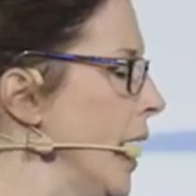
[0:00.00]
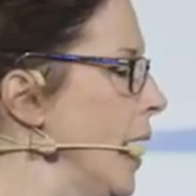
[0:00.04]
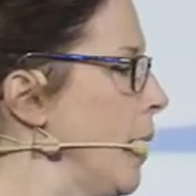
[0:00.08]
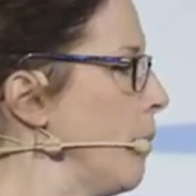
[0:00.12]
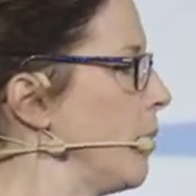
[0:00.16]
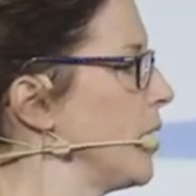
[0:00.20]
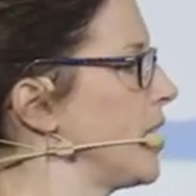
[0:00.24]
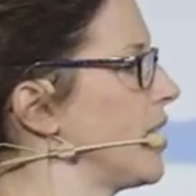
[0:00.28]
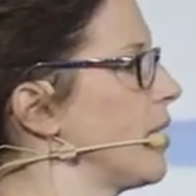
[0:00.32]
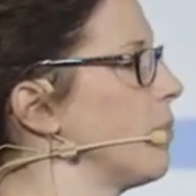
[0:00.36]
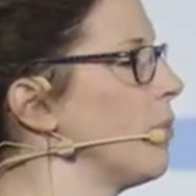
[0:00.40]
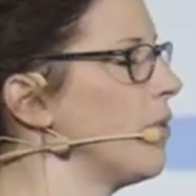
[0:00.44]

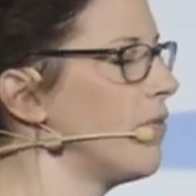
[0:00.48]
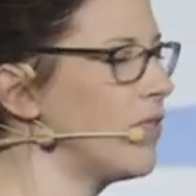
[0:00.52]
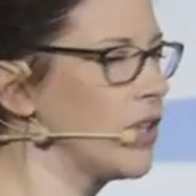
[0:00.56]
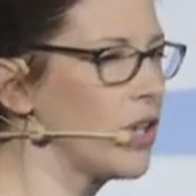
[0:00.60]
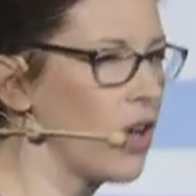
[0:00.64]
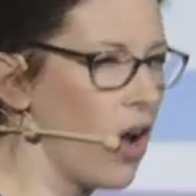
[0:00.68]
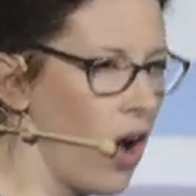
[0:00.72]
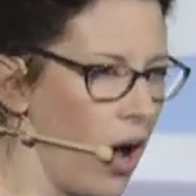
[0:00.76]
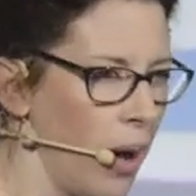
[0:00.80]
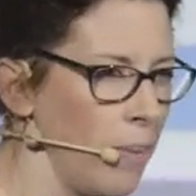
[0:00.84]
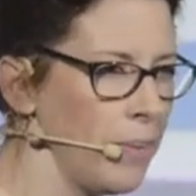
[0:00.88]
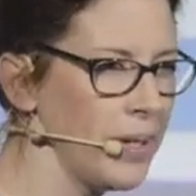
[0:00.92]
But some of the
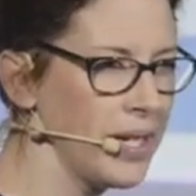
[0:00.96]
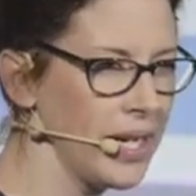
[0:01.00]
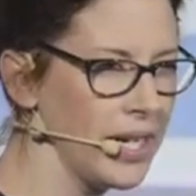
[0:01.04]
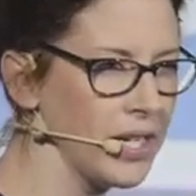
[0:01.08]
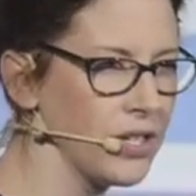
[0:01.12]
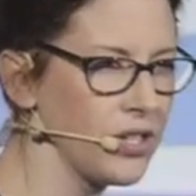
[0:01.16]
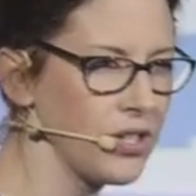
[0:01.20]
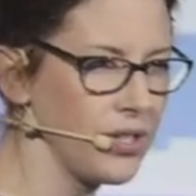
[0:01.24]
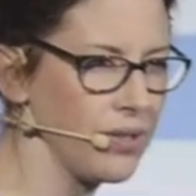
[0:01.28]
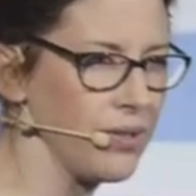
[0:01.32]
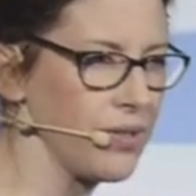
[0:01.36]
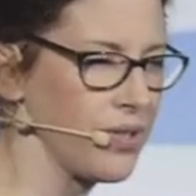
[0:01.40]
common
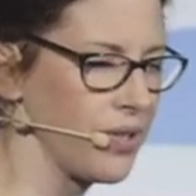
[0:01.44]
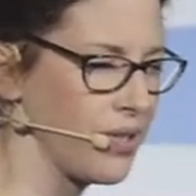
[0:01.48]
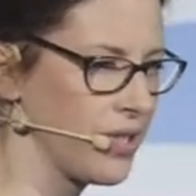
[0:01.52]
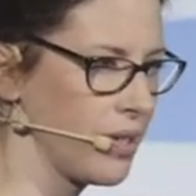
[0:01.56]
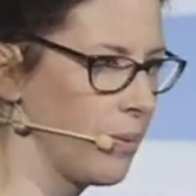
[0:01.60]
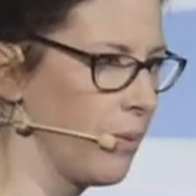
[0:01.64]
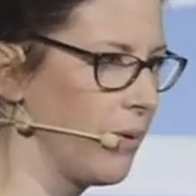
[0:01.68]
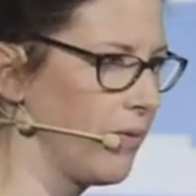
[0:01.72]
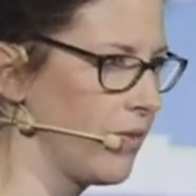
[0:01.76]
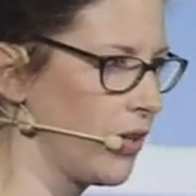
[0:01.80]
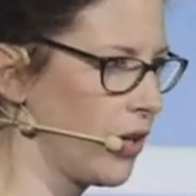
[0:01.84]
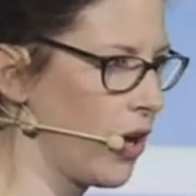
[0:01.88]
issues or some of the